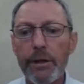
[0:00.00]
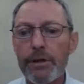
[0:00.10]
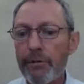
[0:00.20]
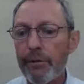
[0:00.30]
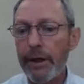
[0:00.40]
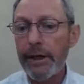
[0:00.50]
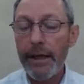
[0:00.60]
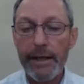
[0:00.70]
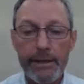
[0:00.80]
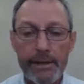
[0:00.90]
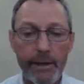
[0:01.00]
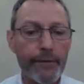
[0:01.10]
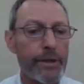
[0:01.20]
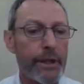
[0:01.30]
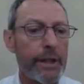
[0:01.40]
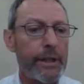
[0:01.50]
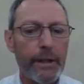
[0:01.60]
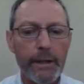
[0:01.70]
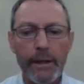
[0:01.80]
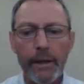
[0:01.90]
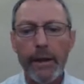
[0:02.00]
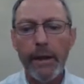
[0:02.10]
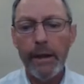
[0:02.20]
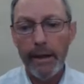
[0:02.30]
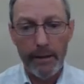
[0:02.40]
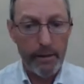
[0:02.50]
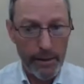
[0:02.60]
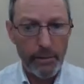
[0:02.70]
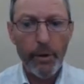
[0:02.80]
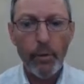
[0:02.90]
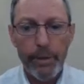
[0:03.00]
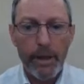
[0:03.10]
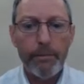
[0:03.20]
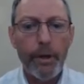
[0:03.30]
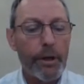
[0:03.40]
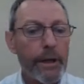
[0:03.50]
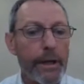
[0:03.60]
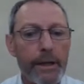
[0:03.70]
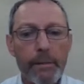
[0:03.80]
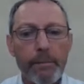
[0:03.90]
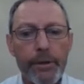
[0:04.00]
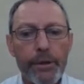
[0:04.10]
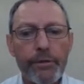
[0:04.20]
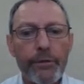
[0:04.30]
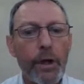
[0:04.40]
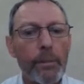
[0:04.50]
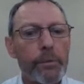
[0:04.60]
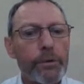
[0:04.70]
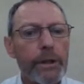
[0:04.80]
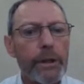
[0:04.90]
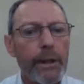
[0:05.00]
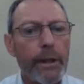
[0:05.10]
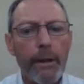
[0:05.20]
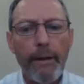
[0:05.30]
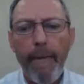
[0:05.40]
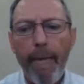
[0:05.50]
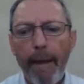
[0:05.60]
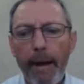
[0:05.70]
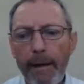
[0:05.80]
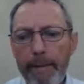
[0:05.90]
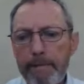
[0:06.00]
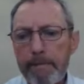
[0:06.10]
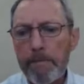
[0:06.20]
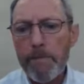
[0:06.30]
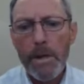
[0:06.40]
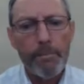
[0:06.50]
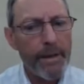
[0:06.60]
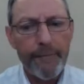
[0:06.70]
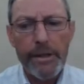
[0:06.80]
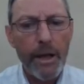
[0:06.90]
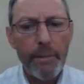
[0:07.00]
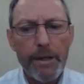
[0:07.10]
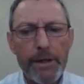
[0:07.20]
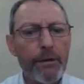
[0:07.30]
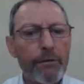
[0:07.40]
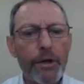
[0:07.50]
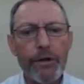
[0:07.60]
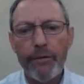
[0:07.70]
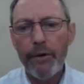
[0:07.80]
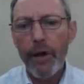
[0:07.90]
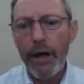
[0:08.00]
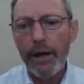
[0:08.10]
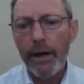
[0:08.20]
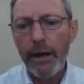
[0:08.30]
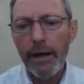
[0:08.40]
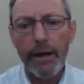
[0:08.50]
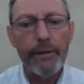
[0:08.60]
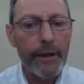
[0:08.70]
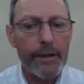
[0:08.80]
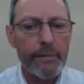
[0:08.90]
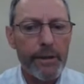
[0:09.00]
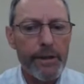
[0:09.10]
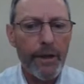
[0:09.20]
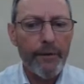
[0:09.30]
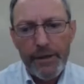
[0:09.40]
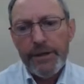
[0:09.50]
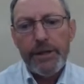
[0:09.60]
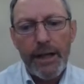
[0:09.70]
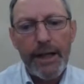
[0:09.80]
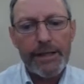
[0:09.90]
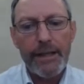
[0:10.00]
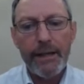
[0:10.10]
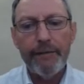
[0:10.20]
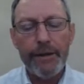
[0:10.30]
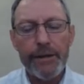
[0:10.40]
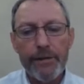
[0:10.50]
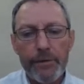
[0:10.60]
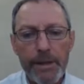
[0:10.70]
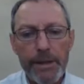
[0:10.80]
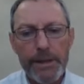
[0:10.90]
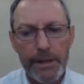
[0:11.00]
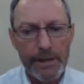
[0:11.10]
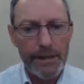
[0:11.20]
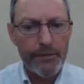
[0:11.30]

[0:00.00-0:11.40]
Russian vine can self-seed, uh, you know, or become pollinated and produce viable seed. Um, but every time I see Russian vine, I, I, think to myself, this is a classic invasive species.